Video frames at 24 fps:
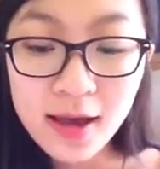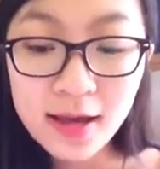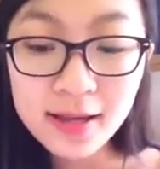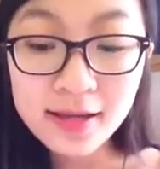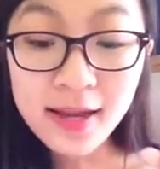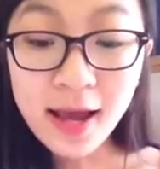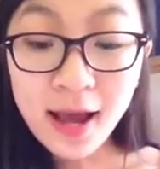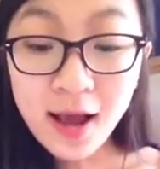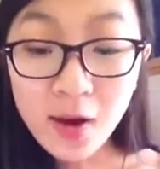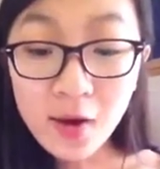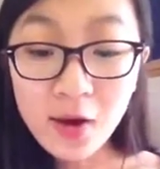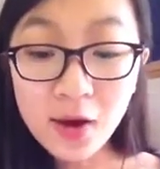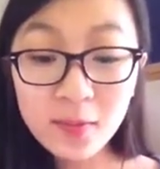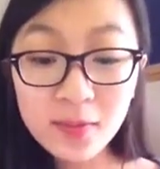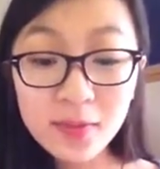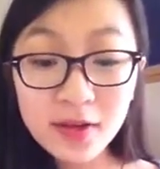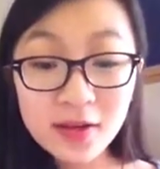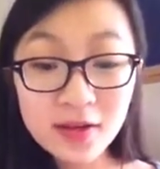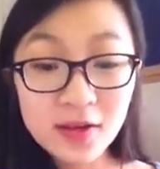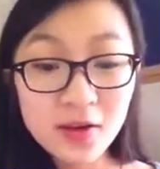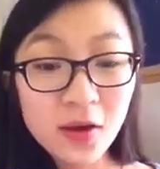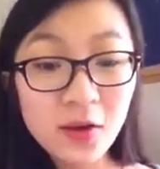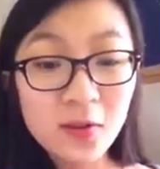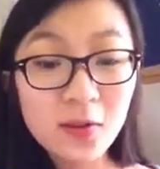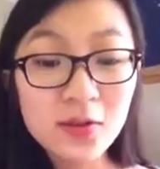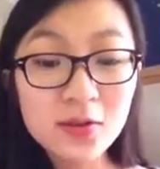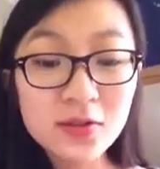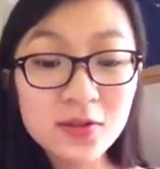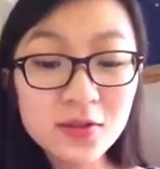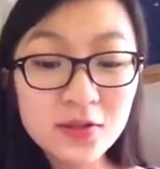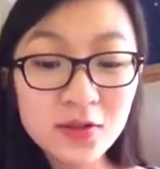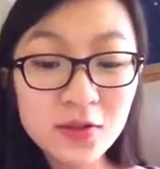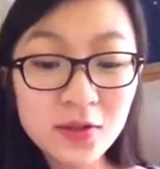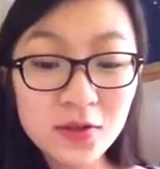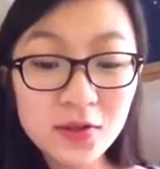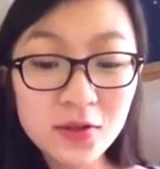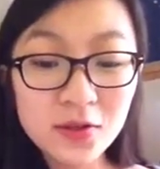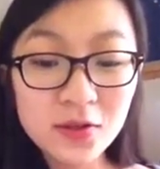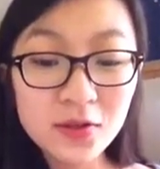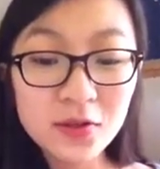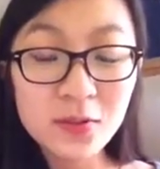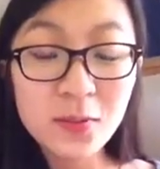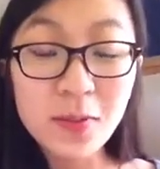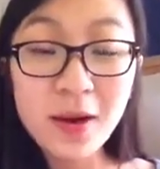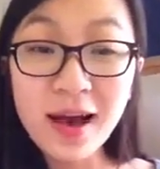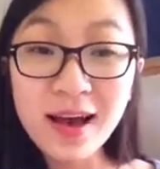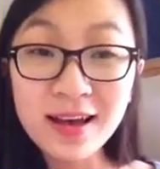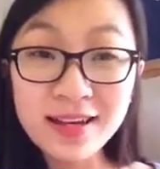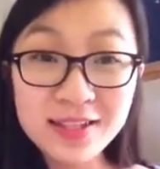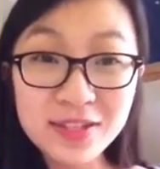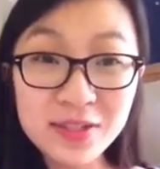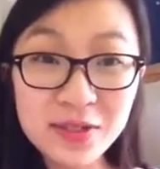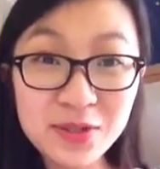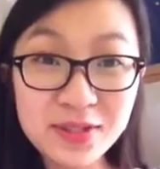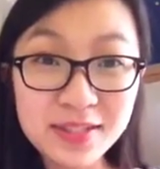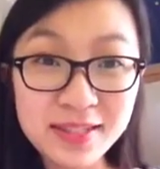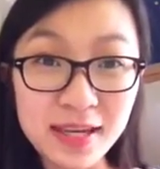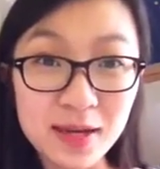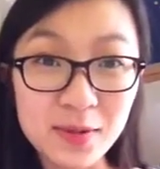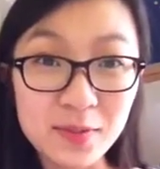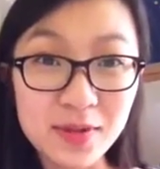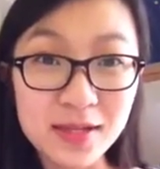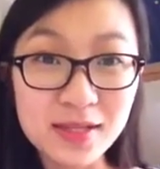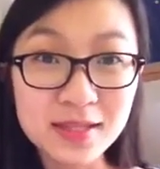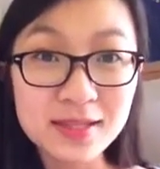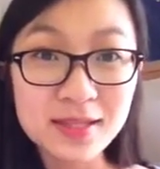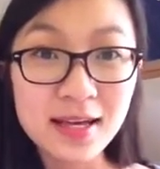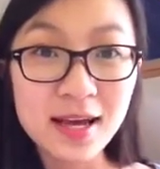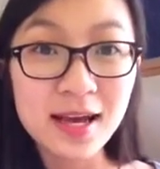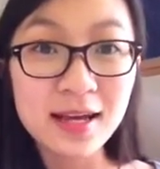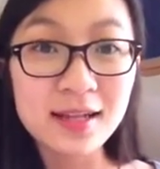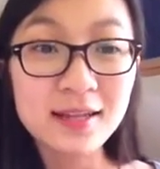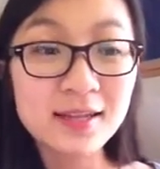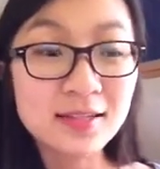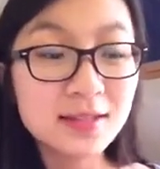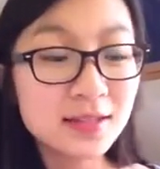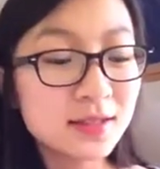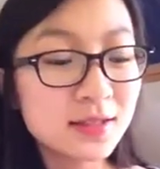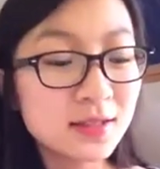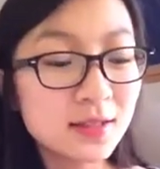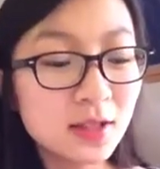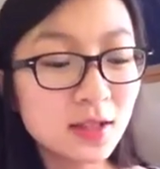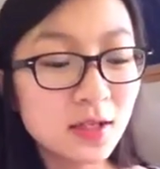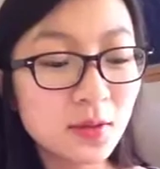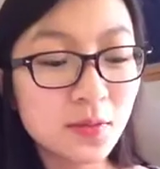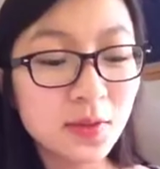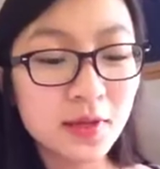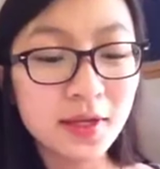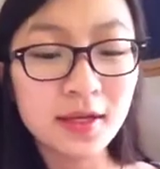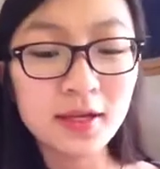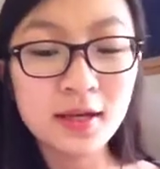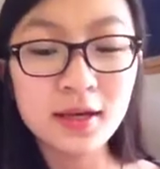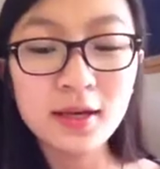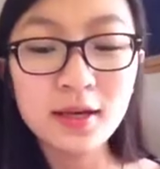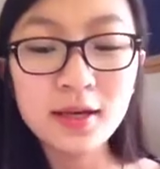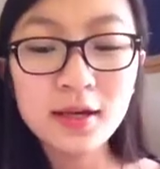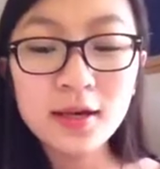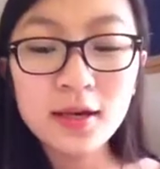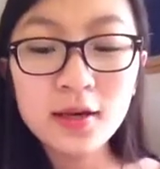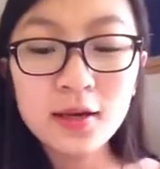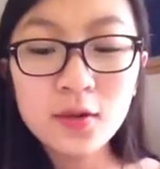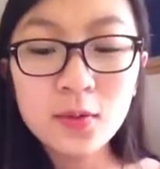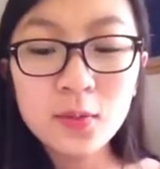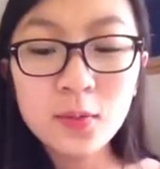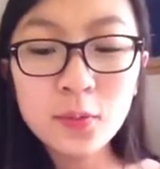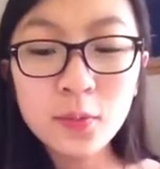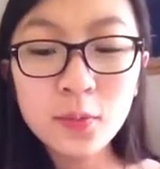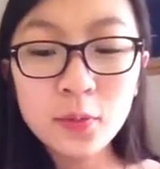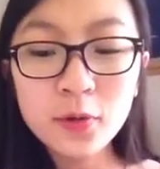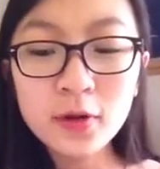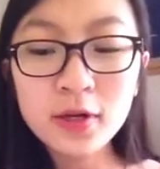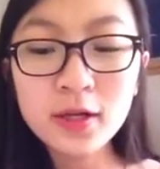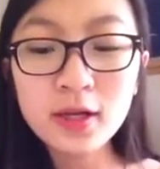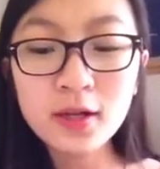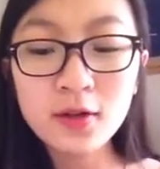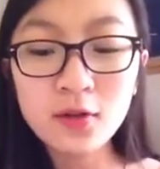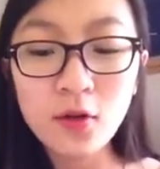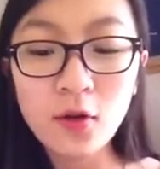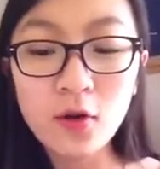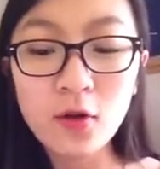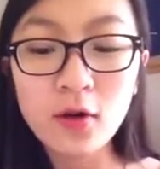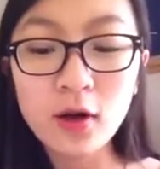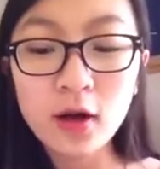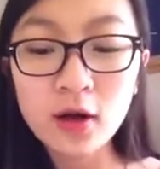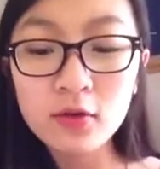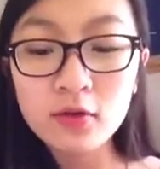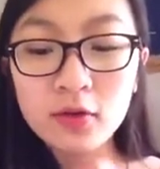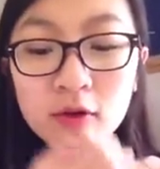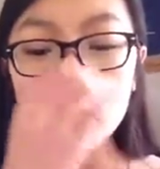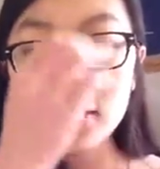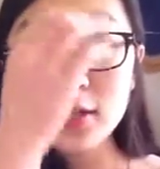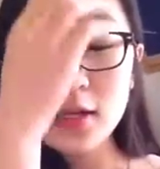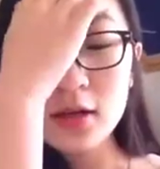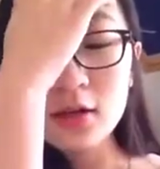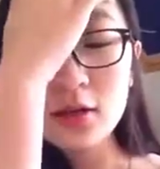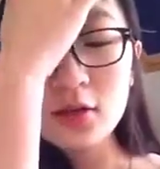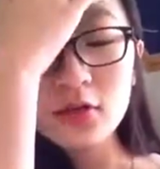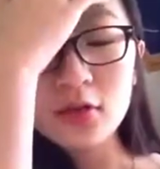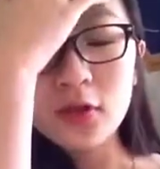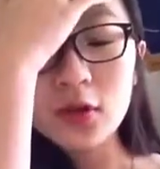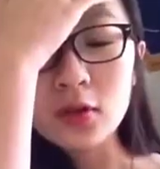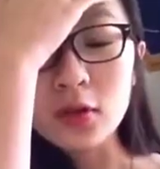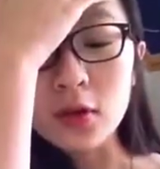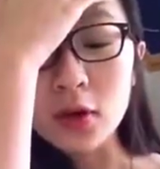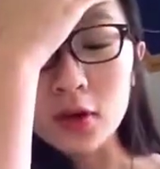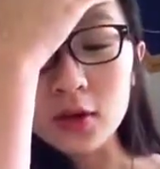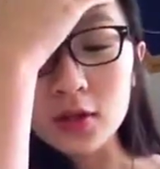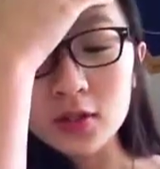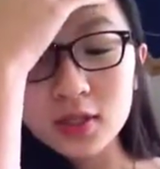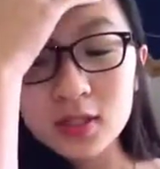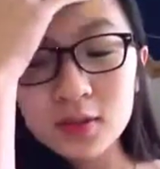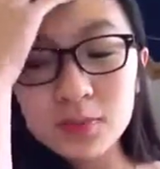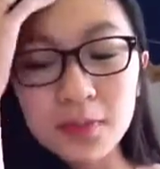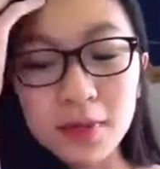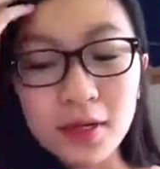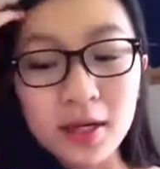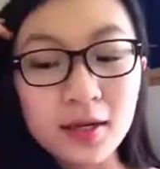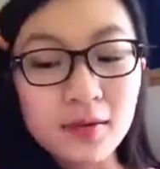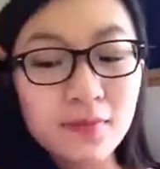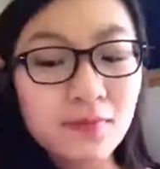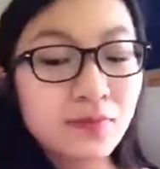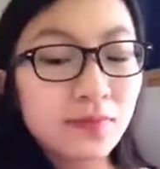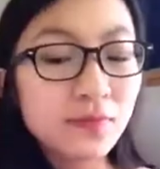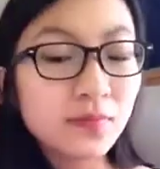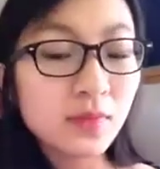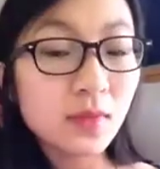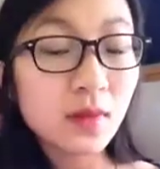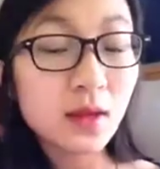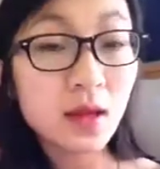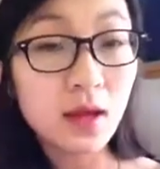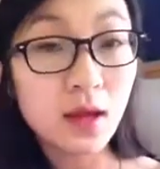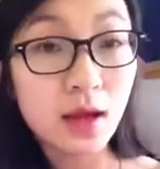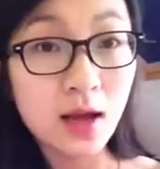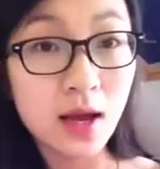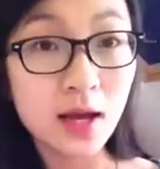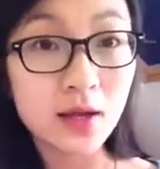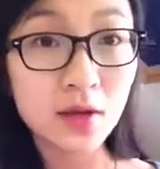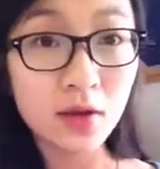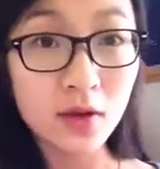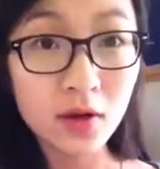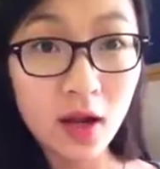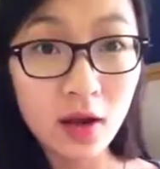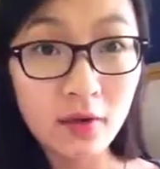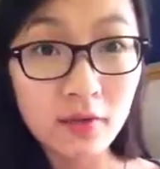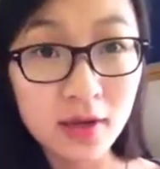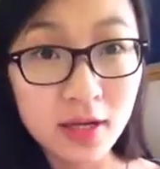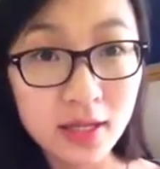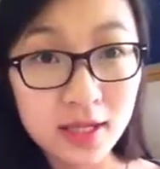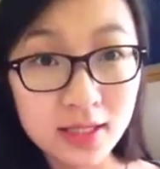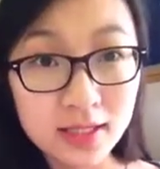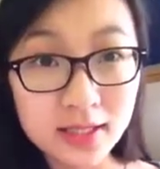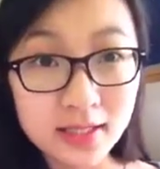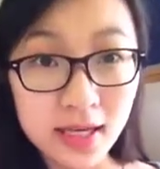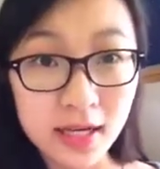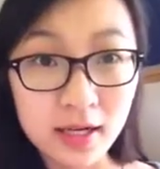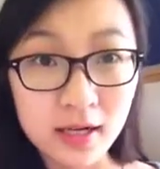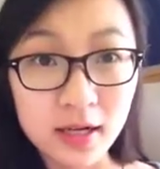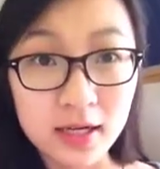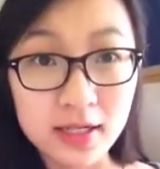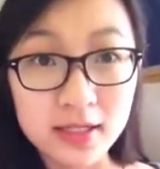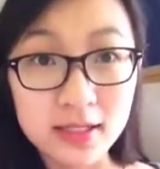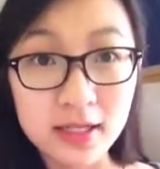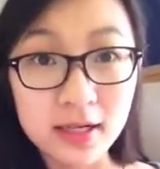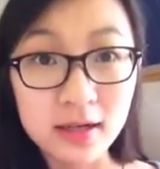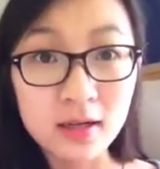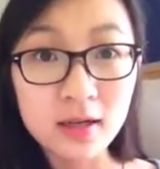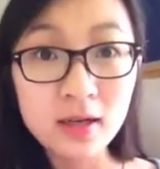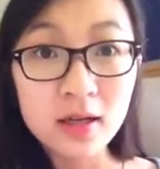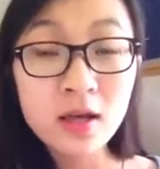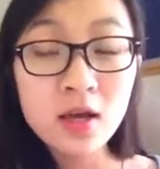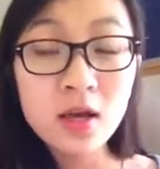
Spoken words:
Now I'm going to go on to the personal statements, and this is going to be pretty long. I wrote down a few notes, but I don't have any set idea.